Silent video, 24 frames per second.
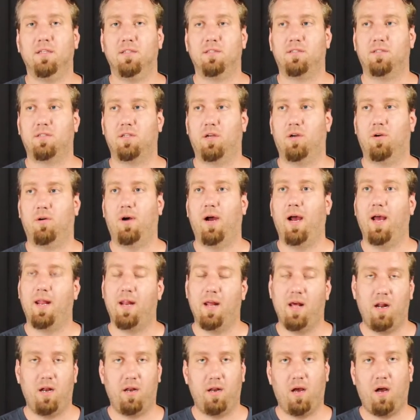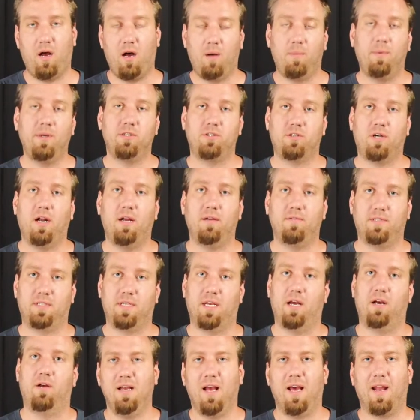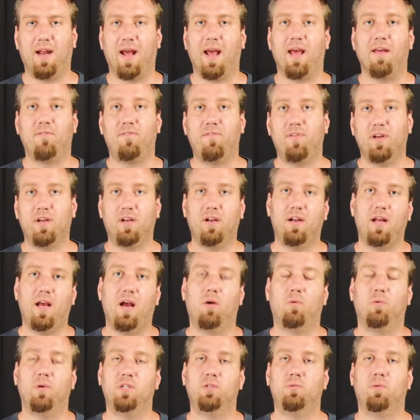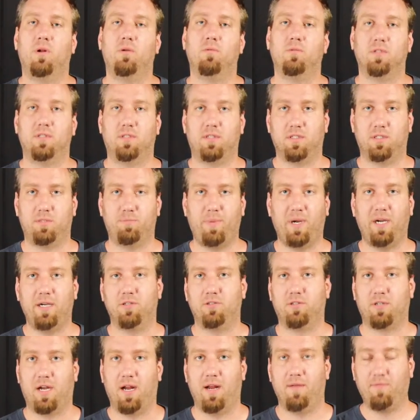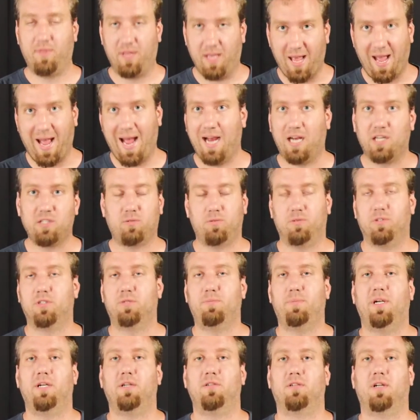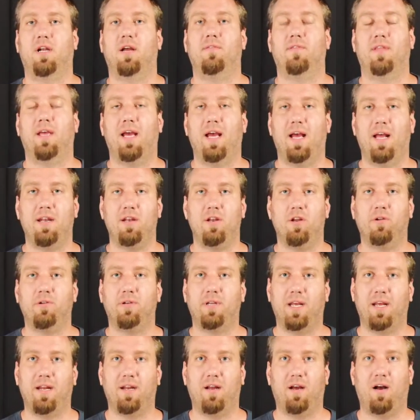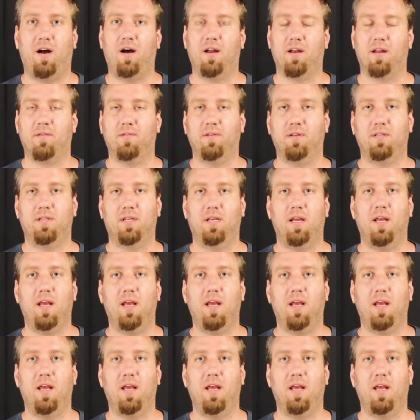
So I had all my drives out and I had figured out which one was the spare drive, the actual spare drive that had no data on it.